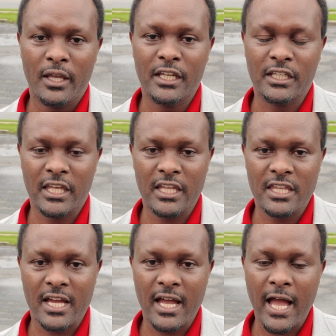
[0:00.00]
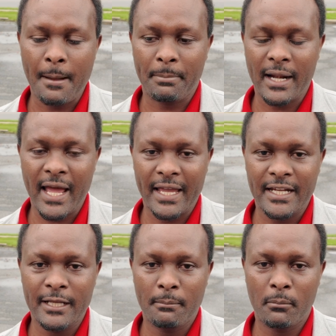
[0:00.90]
in Kenya
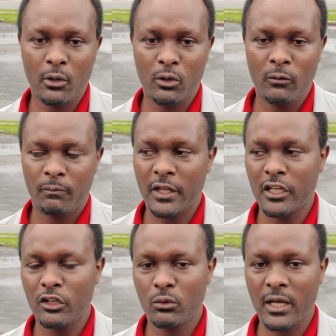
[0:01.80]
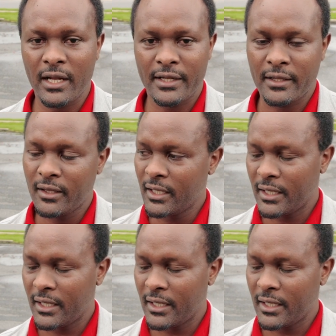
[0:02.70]
applied more than in Uganda.